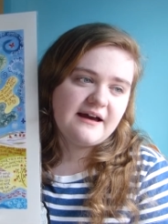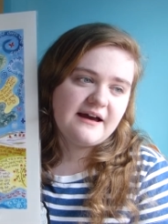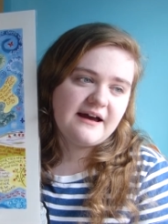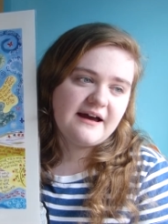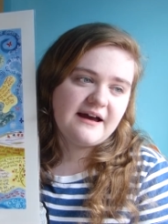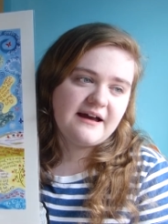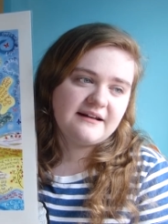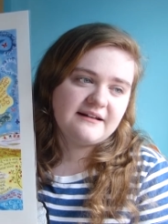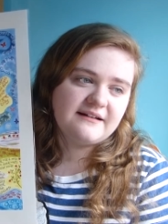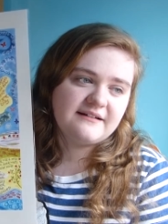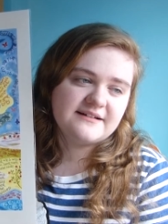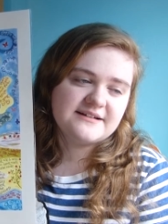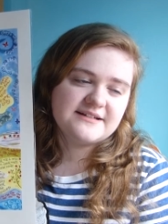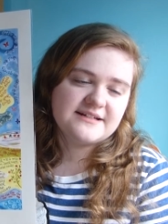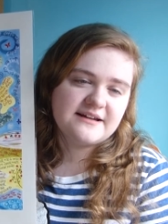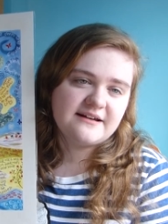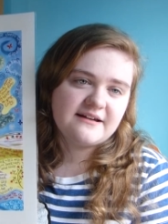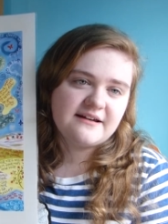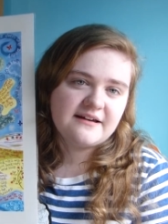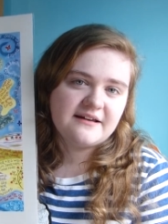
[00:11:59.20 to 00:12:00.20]
And
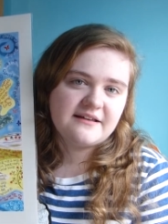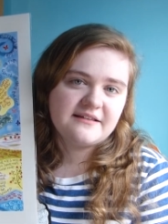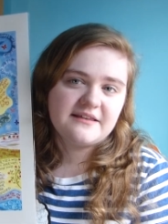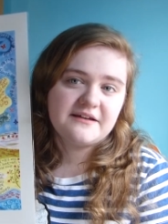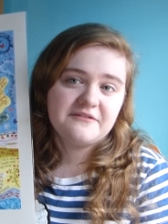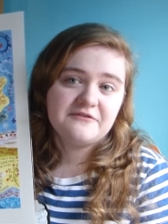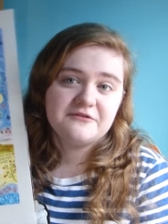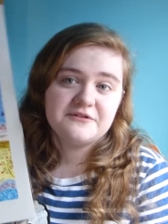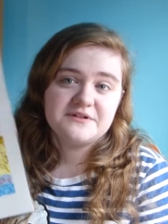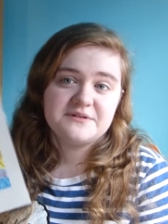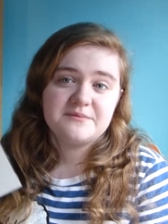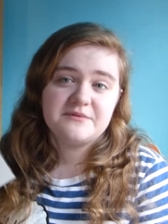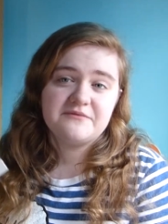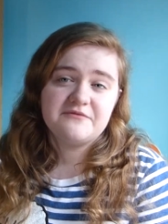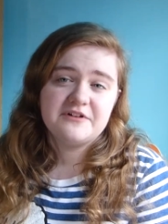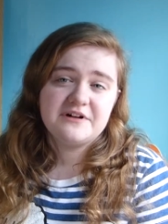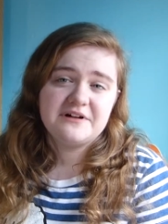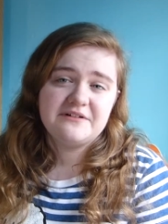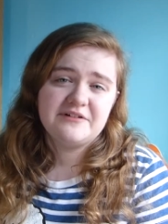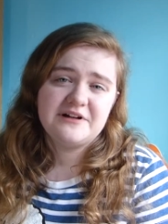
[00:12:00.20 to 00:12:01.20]
uh, they've always
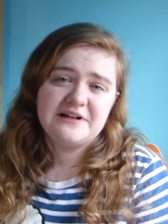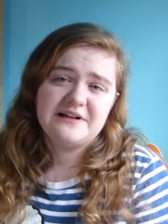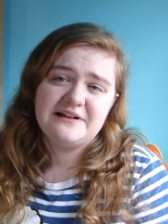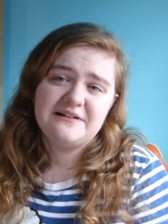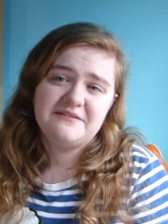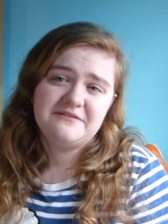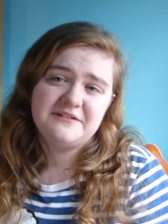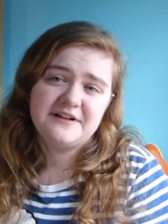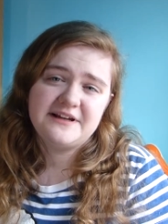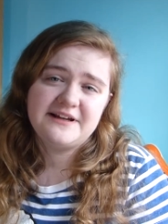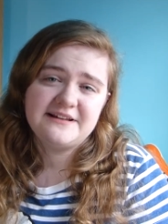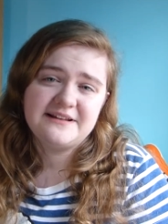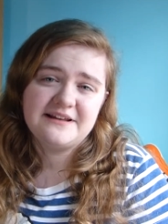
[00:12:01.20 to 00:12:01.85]
been really, really lovely.